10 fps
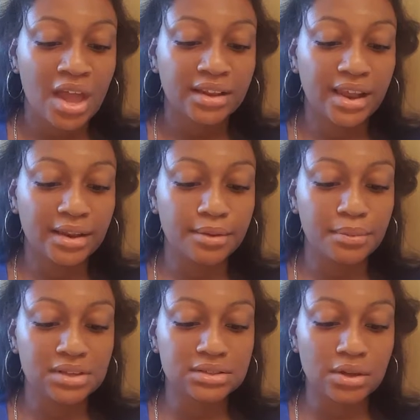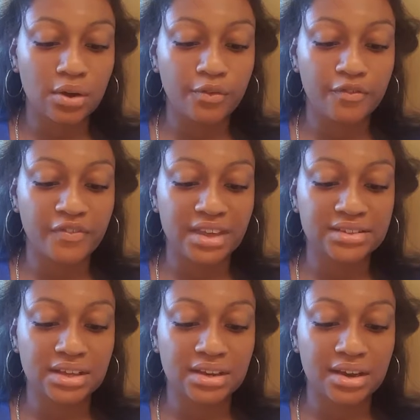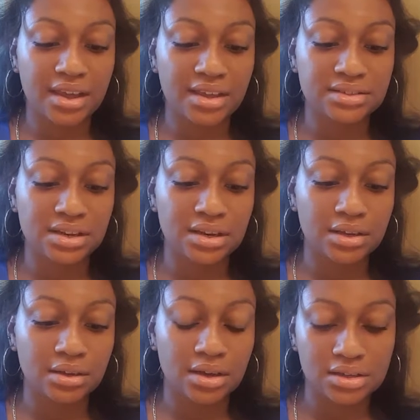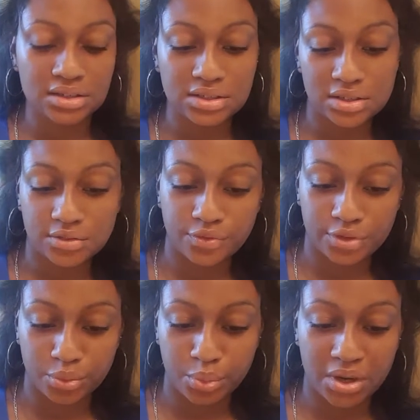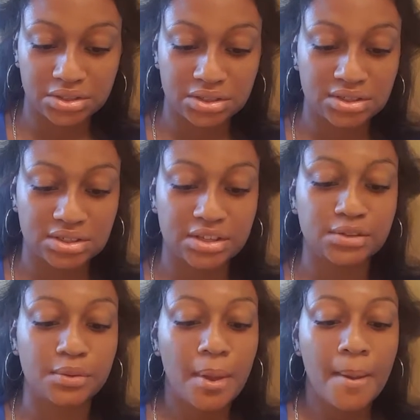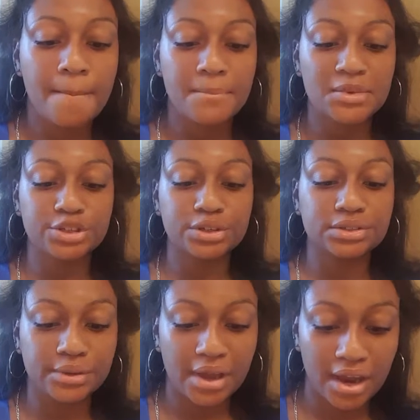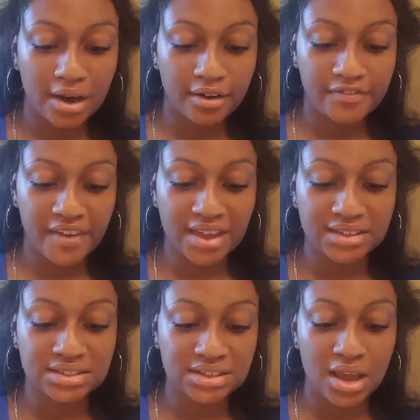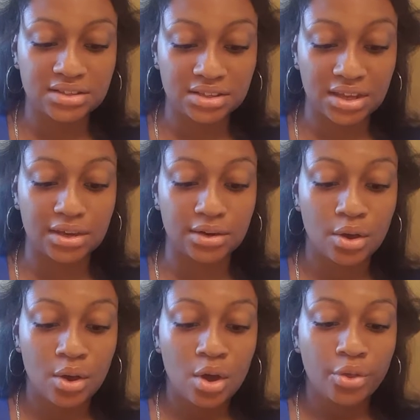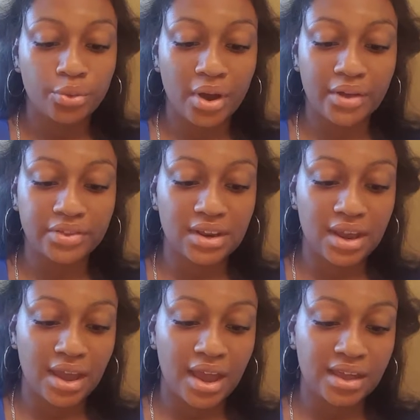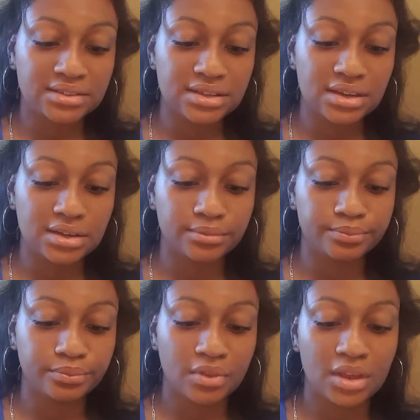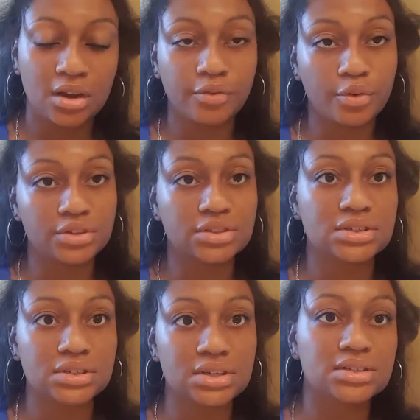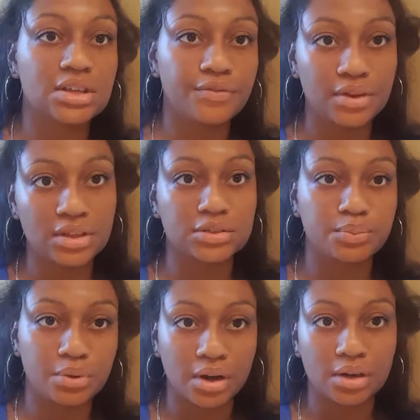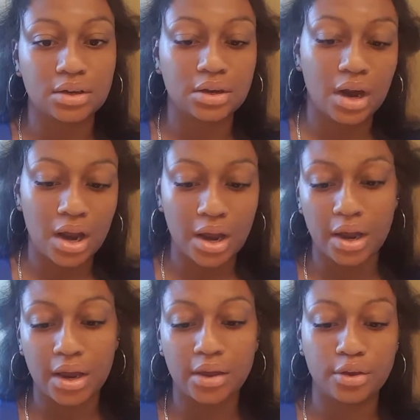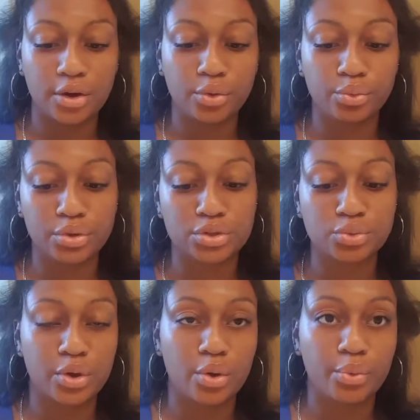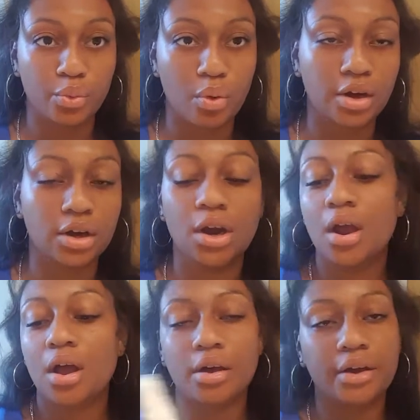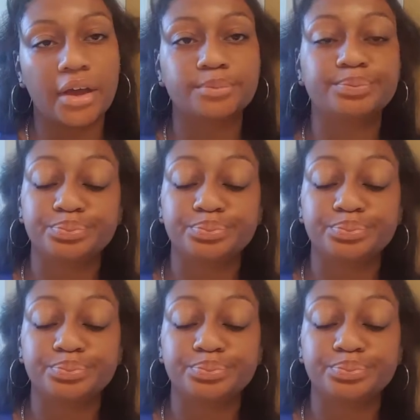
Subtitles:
Lightly mist over face and neck as needed. And then it says for directions, it says mist onto hair, face, and skin throughout the day as needed. And of course then it says if you get this product in your eye, rinse well with water. Okay.